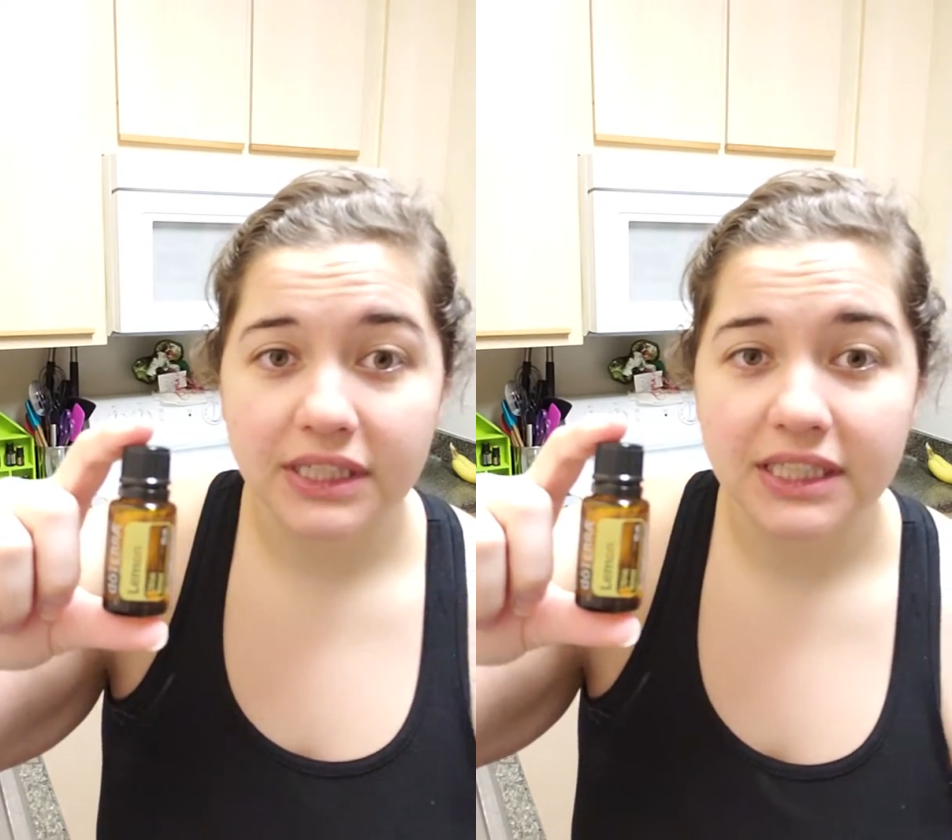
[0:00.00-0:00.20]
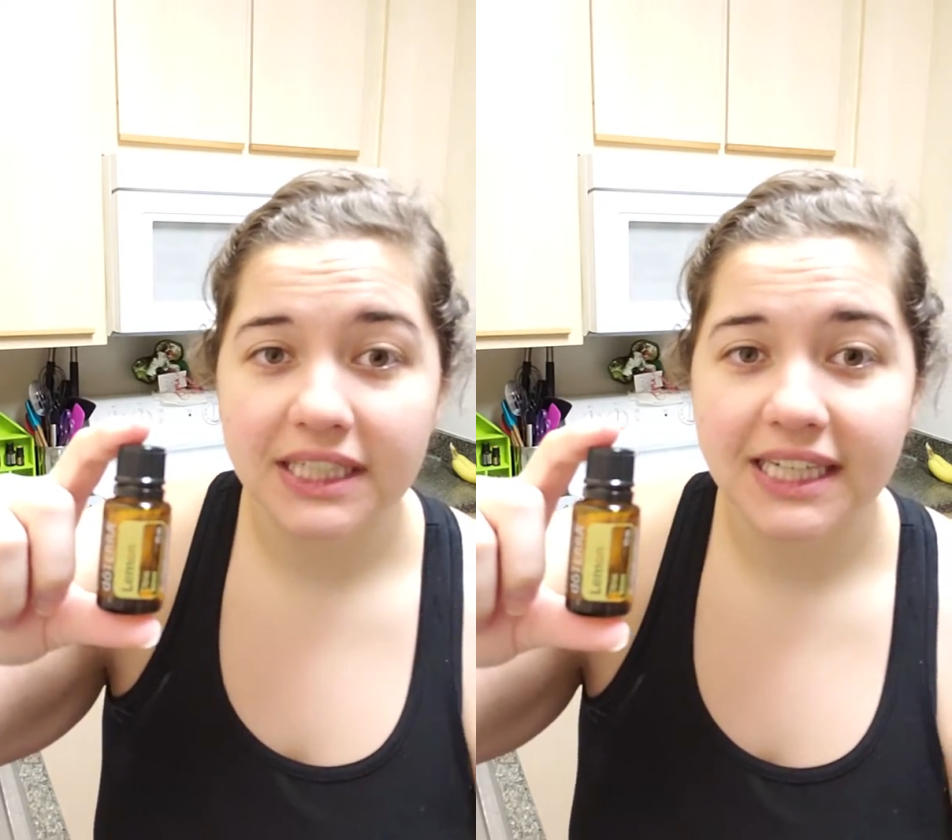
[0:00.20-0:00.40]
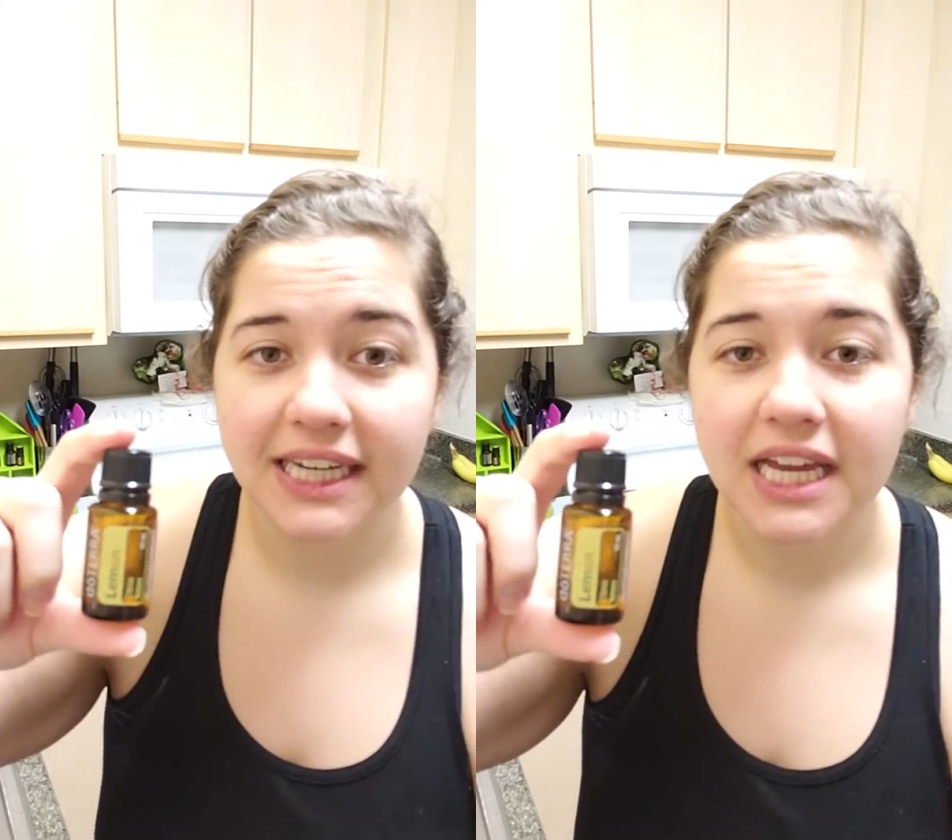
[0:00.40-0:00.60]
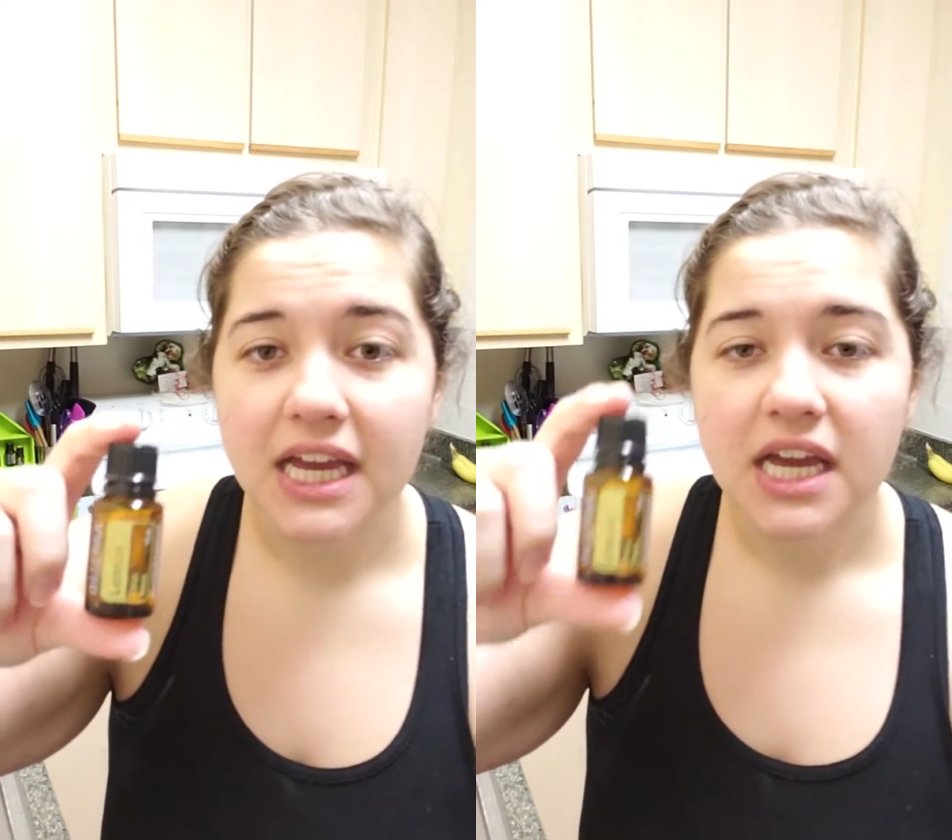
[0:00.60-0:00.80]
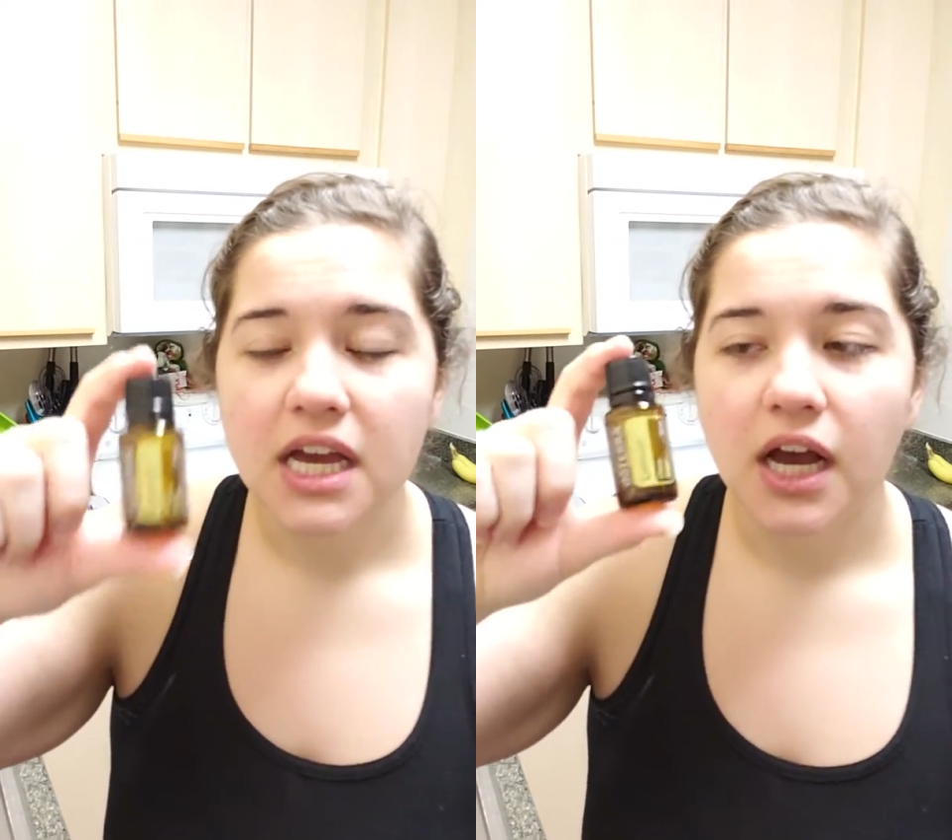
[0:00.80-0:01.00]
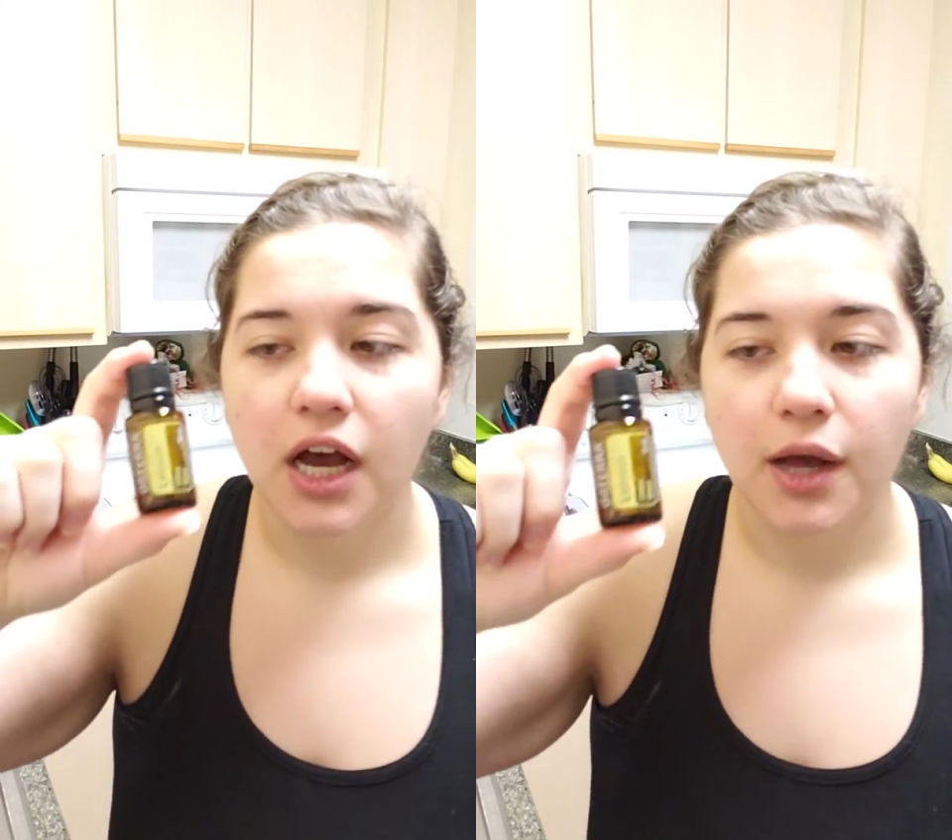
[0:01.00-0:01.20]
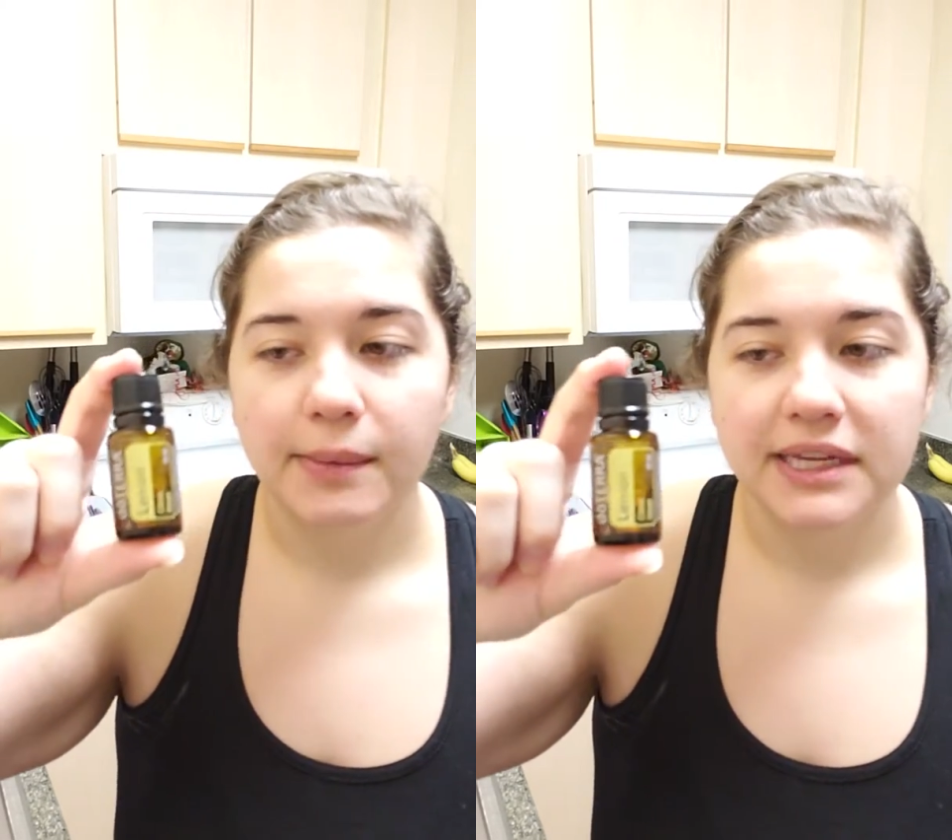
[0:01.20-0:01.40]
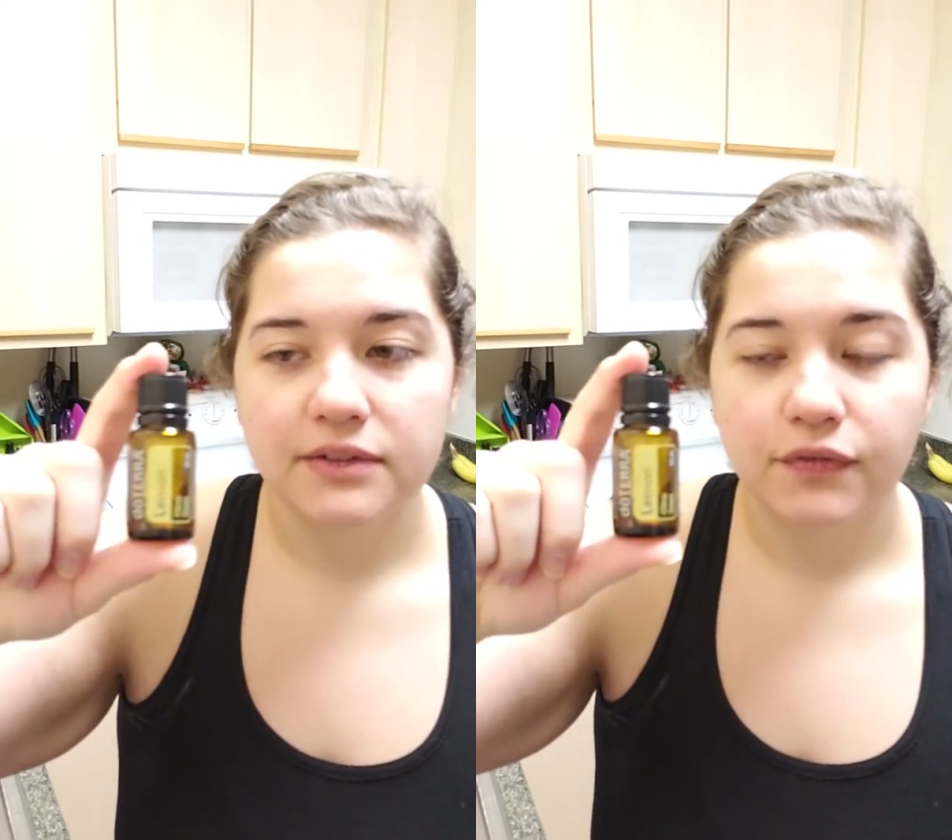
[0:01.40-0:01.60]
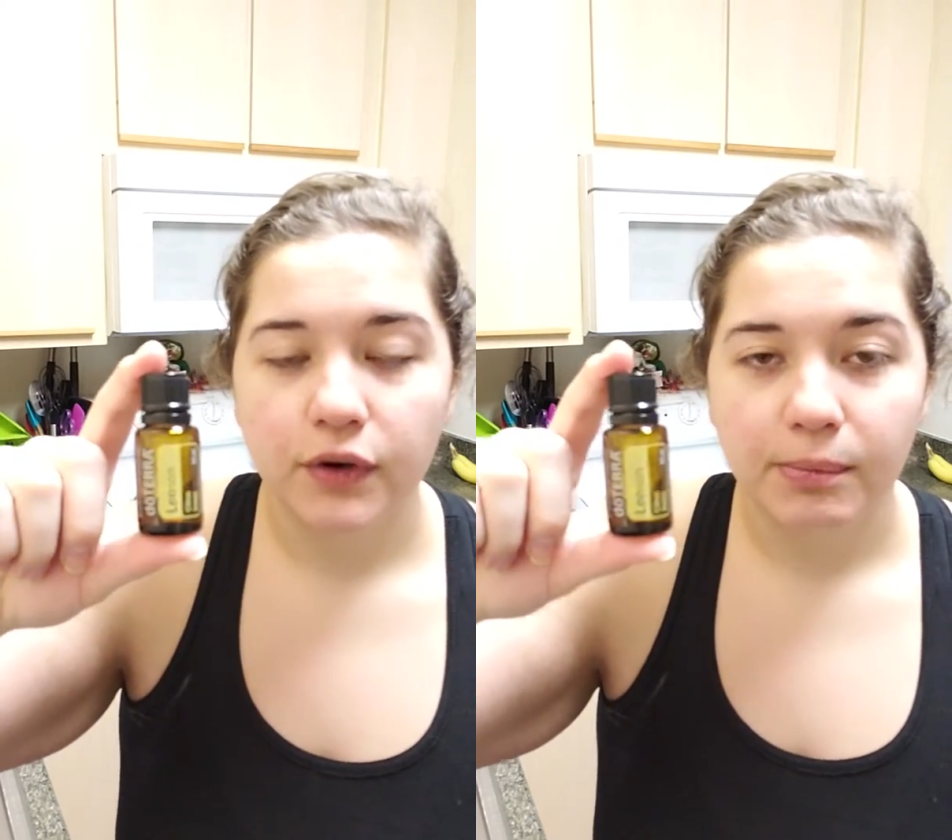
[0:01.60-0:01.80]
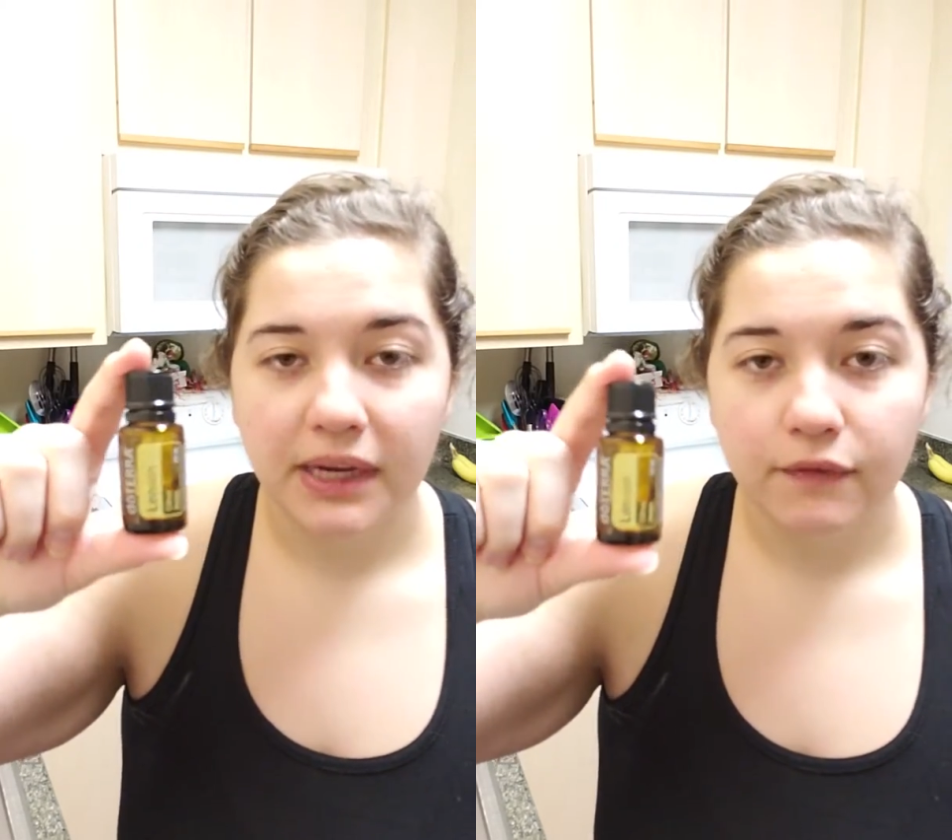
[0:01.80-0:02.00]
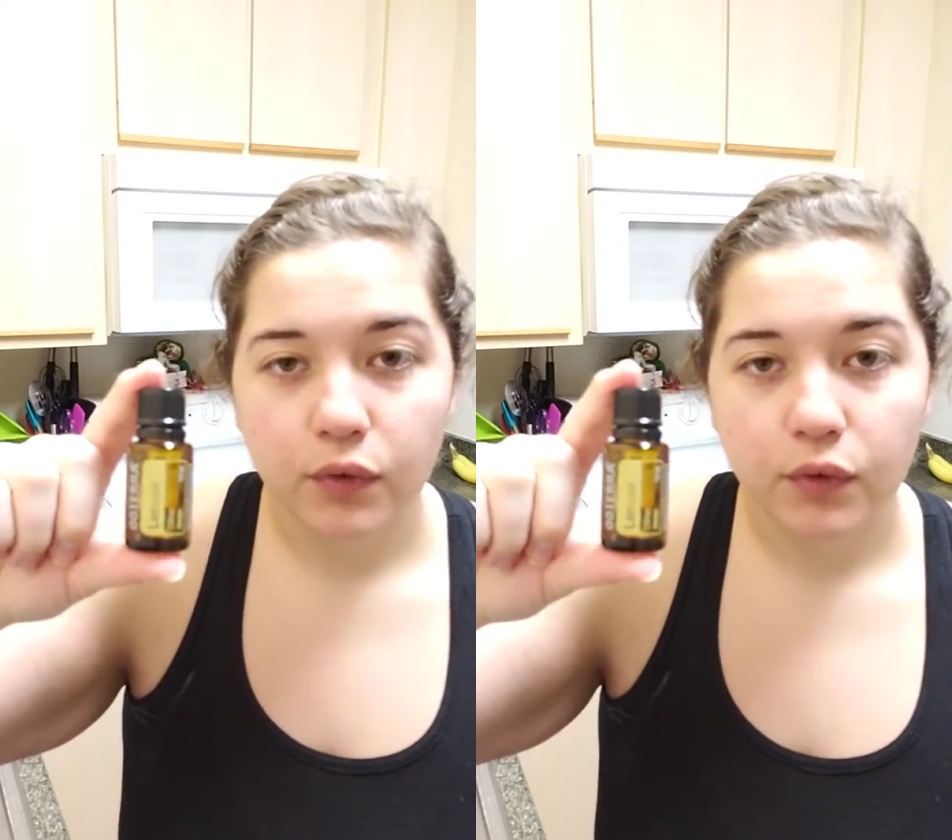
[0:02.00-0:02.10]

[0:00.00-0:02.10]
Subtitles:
cleaning. And for being